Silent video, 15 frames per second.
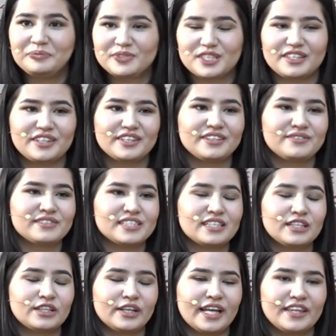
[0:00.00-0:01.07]
that you can
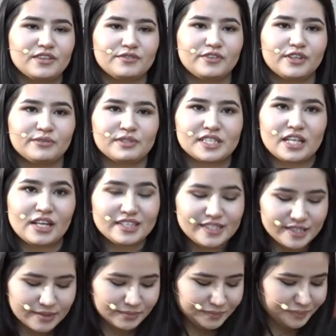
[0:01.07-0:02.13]
look at the full
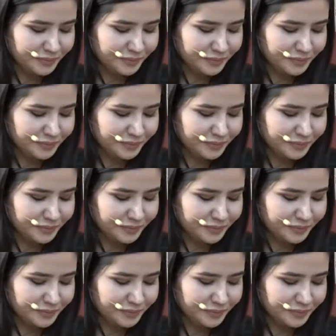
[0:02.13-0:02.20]
results.